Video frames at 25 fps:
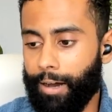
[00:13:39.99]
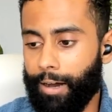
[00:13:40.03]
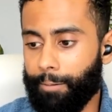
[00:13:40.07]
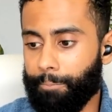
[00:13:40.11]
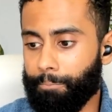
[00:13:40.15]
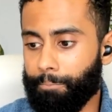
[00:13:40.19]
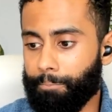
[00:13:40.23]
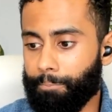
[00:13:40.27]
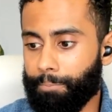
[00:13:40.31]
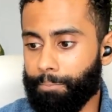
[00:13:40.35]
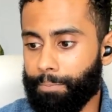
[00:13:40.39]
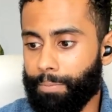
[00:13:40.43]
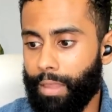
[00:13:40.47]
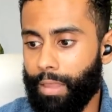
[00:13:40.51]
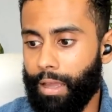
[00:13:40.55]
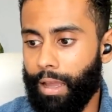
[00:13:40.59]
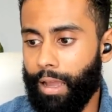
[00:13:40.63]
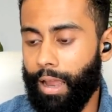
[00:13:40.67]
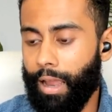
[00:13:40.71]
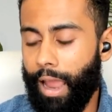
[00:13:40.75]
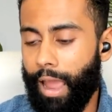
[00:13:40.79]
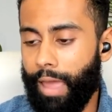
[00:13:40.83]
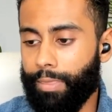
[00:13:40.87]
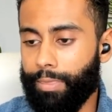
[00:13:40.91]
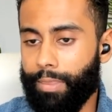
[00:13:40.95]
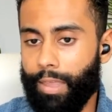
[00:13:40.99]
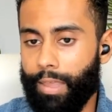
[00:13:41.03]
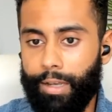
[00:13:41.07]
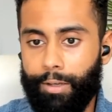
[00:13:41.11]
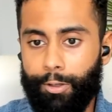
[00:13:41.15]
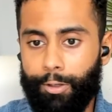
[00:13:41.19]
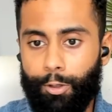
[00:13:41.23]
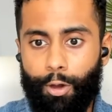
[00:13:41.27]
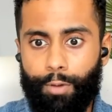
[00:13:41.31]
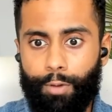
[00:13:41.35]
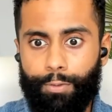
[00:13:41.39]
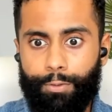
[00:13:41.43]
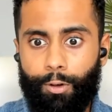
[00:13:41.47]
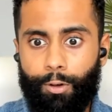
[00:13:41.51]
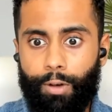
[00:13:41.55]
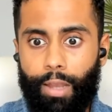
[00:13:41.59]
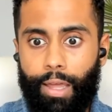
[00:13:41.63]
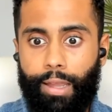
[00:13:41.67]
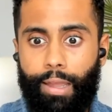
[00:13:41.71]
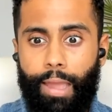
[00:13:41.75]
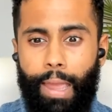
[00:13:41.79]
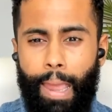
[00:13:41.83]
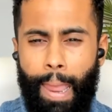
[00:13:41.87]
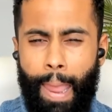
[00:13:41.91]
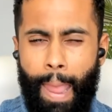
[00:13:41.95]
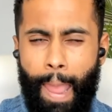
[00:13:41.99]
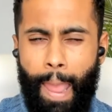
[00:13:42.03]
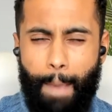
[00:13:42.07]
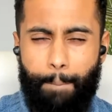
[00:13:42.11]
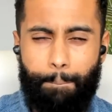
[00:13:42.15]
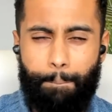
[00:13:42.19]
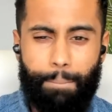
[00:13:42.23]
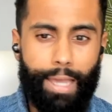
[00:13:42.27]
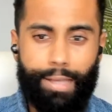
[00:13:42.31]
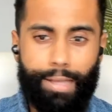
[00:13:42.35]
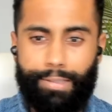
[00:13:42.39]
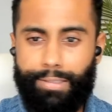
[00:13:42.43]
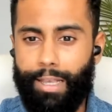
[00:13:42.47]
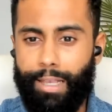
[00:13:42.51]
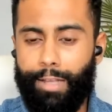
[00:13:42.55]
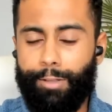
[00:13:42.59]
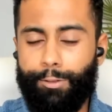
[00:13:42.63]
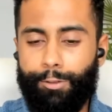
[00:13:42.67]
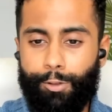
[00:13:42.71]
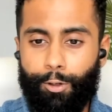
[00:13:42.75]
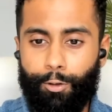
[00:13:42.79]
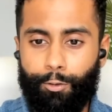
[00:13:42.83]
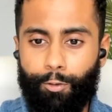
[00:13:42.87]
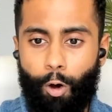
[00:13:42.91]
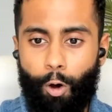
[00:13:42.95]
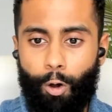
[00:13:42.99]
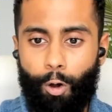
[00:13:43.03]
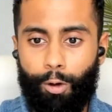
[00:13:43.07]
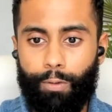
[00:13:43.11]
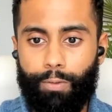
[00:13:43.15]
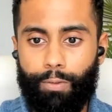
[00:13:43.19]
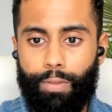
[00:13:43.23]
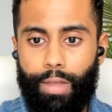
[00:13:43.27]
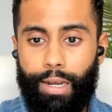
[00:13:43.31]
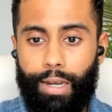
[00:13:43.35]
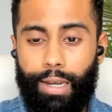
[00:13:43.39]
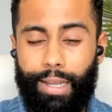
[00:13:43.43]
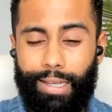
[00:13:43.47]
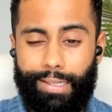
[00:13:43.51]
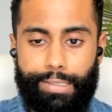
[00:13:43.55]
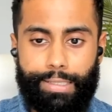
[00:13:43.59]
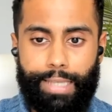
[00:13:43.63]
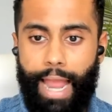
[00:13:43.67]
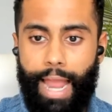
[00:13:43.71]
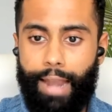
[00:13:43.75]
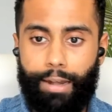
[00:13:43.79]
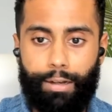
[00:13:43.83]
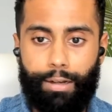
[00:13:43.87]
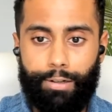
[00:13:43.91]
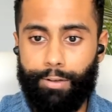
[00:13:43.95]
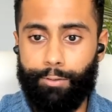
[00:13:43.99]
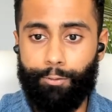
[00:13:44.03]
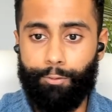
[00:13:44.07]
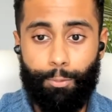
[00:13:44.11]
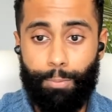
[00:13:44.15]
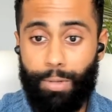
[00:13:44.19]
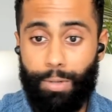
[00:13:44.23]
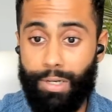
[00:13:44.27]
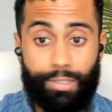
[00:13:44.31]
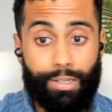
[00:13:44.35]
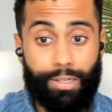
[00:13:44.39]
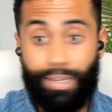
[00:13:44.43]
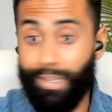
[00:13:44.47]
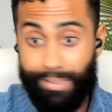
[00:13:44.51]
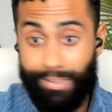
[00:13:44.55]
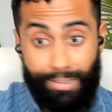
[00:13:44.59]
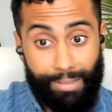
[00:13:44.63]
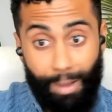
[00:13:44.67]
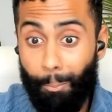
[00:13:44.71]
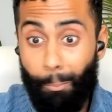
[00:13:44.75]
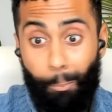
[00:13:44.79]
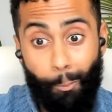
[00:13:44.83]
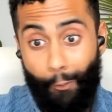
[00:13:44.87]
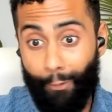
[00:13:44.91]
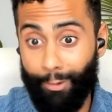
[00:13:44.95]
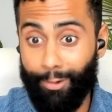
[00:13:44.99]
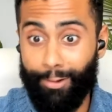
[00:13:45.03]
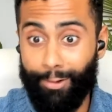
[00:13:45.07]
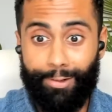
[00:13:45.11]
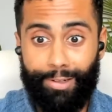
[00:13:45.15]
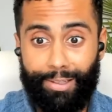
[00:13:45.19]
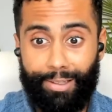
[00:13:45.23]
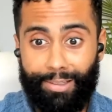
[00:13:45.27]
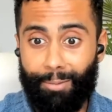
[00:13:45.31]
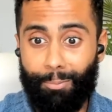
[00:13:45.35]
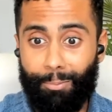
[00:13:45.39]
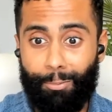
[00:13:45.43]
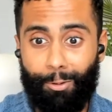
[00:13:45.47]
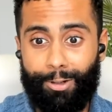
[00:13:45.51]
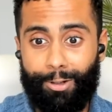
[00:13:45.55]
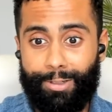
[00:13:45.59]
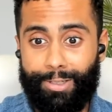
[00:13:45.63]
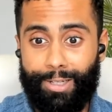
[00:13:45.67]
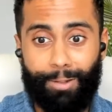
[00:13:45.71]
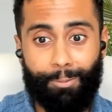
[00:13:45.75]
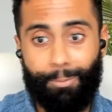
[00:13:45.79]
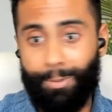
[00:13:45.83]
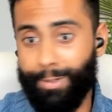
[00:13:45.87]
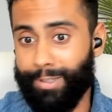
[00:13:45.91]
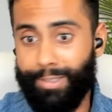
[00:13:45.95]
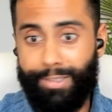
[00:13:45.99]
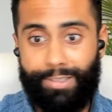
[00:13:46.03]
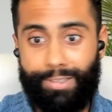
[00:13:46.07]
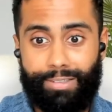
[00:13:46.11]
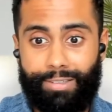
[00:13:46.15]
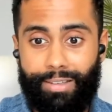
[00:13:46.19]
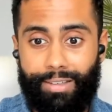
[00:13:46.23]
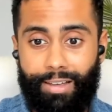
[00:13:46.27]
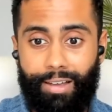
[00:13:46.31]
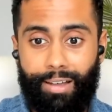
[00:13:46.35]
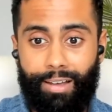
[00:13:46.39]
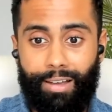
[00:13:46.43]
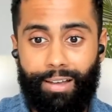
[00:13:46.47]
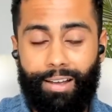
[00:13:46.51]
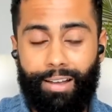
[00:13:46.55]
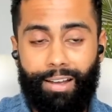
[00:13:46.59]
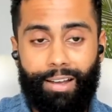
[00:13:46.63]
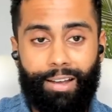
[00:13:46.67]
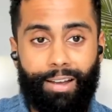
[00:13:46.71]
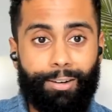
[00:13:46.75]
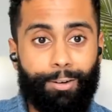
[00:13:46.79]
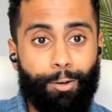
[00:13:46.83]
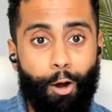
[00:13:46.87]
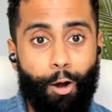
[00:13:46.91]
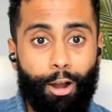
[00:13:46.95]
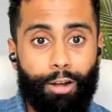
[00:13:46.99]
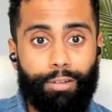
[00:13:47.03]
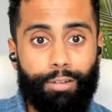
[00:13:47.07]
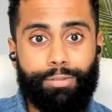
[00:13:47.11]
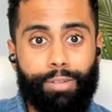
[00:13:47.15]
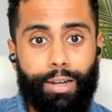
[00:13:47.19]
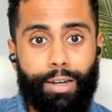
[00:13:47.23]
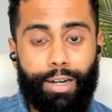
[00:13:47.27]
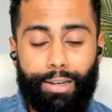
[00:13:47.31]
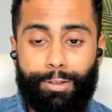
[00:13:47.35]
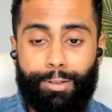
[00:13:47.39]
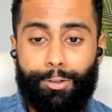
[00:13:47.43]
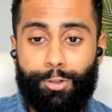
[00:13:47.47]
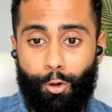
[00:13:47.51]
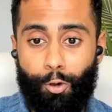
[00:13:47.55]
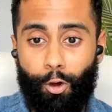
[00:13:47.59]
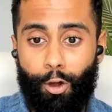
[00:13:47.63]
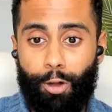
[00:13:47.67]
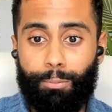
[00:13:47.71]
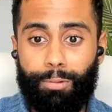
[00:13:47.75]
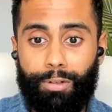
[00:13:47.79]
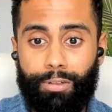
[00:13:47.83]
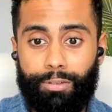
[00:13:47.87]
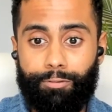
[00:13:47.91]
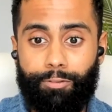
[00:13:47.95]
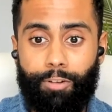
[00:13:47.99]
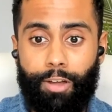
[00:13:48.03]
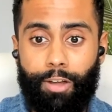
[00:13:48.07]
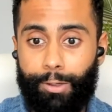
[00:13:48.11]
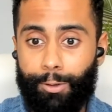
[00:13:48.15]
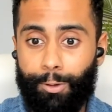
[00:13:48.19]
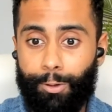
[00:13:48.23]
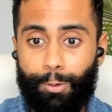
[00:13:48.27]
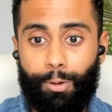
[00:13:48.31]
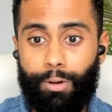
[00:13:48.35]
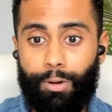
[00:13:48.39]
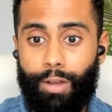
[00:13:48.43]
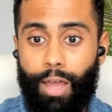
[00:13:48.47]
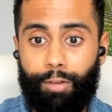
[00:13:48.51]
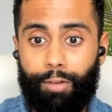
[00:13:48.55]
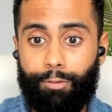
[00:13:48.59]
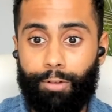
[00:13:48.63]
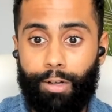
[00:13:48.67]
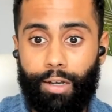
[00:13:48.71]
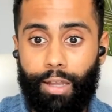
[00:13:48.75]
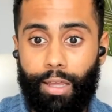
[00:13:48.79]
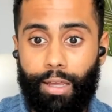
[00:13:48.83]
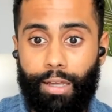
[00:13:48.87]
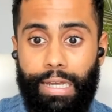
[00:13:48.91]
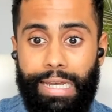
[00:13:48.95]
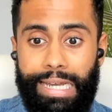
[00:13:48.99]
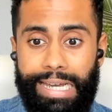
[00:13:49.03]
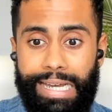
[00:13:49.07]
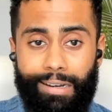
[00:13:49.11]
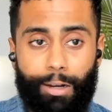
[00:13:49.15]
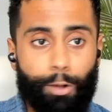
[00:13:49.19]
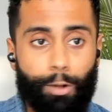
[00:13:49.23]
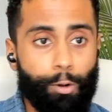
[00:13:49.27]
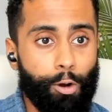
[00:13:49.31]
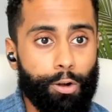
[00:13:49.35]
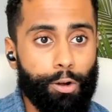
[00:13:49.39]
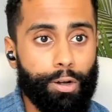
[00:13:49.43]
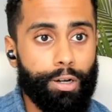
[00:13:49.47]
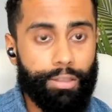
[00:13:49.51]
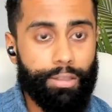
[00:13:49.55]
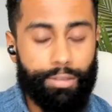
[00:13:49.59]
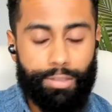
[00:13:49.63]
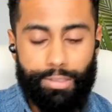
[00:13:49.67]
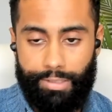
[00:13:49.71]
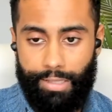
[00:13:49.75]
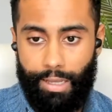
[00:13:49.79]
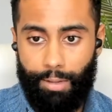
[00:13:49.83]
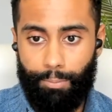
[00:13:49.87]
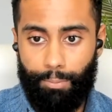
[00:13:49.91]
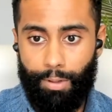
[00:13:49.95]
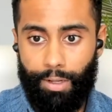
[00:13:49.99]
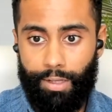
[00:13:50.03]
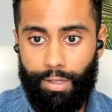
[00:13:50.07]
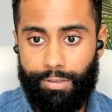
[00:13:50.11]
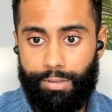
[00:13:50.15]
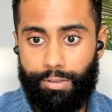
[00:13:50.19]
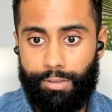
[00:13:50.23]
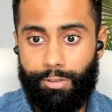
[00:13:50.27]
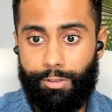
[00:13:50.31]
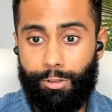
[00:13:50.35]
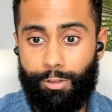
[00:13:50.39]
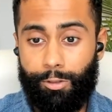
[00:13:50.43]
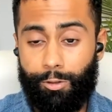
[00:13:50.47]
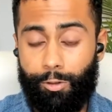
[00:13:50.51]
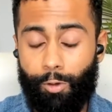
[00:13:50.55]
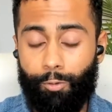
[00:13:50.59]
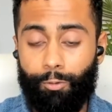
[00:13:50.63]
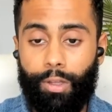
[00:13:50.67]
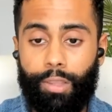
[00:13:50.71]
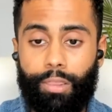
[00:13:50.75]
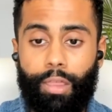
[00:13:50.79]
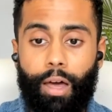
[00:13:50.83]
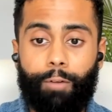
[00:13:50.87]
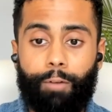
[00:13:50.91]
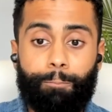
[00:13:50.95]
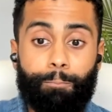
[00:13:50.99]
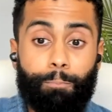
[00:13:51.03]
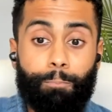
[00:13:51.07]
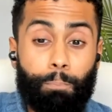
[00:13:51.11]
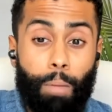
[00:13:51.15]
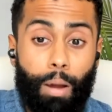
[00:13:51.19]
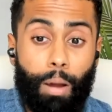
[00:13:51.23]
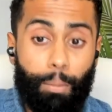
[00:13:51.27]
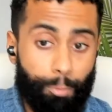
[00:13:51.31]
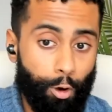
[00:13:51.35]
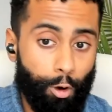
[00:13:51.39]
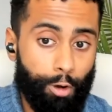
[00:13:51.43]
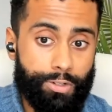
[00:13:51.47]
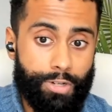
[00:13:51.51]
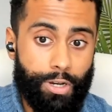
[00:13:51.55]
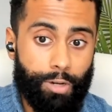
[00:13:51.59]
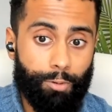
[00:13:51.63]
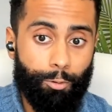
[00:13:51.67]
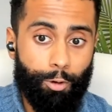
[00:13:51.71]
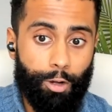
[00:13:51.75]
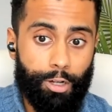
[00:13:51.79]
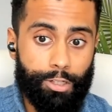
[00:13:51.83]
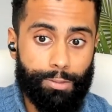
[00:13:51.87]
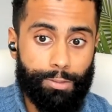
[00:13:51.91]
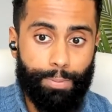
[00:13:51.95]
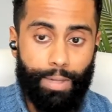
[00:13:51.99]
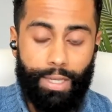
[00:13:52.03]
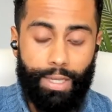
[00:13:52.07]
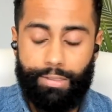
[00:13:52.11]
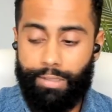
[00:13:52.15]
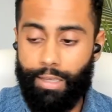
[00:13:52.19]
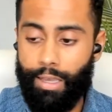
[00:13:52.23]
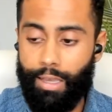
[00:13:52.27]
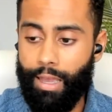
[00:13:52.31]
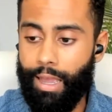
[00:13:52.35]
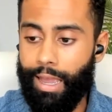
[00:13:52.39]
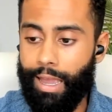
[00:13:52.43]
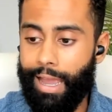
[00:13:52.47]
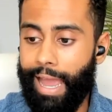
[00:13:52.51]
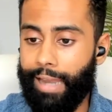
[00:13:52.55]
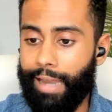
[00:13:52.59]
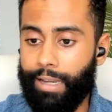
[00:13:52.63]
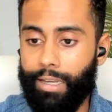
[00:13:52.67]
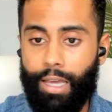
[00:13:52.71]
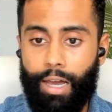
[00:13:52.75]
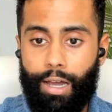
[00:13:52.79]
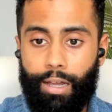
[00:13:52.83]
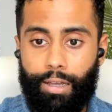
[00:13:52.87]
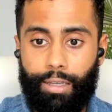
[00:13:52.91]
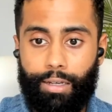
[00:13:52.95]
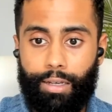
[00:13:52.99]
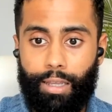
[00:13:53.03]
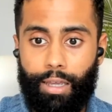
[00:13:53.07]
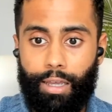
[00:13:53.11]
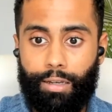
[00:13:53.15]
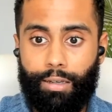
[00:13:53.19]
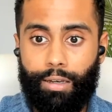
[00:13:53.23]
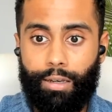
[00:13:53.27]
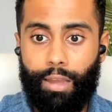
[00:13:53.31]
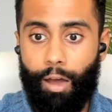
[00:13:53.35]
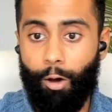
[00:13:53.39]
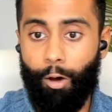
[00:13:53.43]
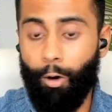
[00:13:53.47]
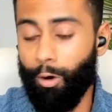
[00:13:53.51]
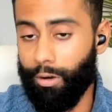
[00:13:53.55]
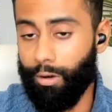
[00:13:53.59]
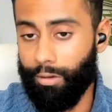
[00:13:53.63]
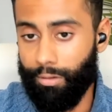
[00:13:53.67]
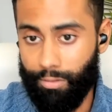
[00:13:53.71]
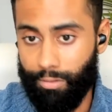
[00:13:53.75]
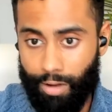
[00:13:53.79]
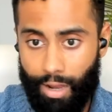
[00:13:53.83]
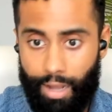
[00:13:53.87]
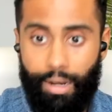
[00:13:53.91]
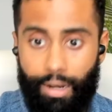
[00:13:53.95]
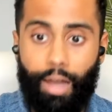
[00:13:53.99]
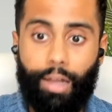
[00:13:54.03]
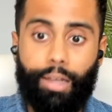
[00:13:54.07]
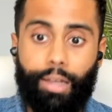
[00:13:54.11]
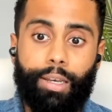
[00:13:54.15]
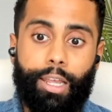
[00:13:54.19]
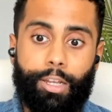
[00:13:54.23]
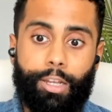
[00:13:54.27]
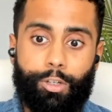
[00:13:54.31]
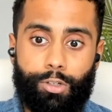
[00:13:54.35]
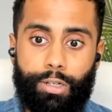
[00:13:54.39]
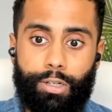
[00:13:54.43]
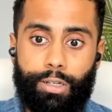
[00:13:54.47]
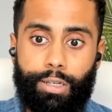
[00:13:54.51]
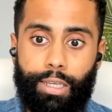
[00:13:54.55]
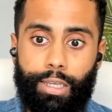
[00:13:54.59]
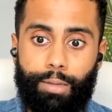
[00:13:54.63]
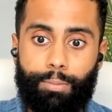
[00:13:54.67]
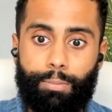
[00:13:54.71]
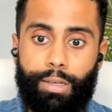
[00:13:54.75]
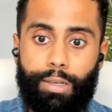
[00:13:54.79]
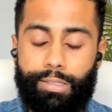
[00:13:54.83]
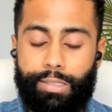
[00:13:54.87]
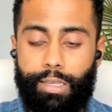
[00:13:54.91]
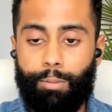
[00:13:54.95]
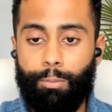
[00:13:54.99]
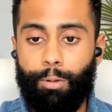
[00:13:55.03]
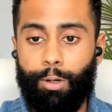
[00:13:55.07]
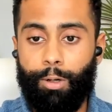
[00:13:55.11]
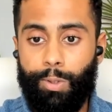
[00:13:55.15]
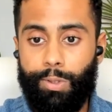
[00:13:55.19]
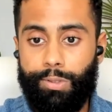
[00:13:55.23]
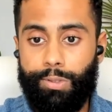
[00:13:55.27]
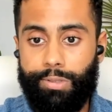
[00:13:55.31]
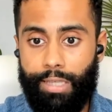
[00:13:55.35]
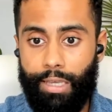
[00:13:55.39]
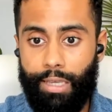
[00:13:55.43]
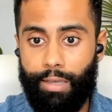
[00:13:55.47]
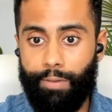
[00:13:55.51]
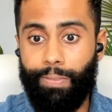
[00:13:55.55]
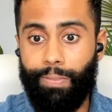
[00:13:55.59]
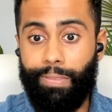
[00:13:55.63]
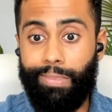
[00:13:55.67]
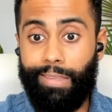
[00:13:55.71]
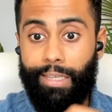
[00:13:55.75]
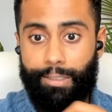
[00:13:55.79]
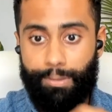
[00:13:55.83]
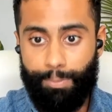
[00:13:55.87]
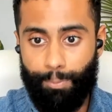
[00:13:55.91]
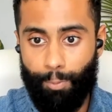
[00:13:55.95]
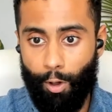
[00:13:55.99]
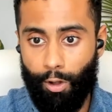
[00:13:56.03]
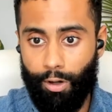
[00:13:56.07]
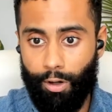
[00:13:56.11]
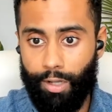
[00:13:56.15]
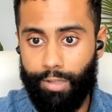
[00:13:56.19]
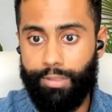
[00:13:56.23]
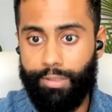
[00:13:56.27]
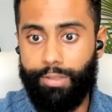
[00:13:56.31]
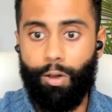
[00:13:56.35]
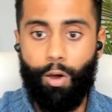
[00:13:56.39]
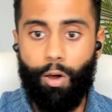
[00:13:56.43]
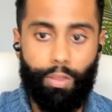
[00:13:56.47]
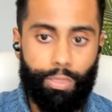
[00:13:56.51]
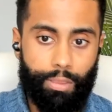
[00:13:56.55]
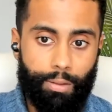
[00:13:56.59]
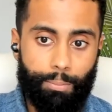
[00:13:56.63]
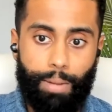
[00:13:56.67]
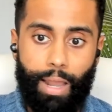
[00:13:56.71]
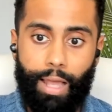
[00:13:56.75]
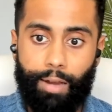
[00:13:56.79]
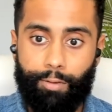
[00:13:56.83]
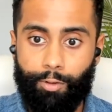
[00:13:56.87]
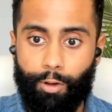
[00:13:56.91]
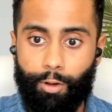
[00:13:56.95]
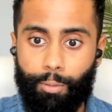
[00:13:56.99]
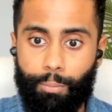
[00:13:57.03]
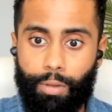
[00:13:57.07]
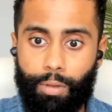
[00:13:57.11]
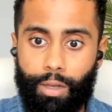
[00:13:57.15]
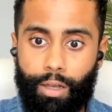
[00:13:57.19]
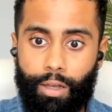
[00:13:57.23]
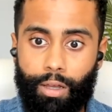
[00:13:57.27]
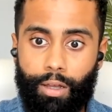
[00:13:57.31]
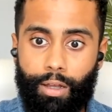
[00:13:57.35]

Um, and then you have to like make sense of all of that like scattered information at some point during the project, which is not very enjoyable when you don't have it like recorded in the same place. So with a, a project workspace, any architect or an architectural team is able to save these products on the platform.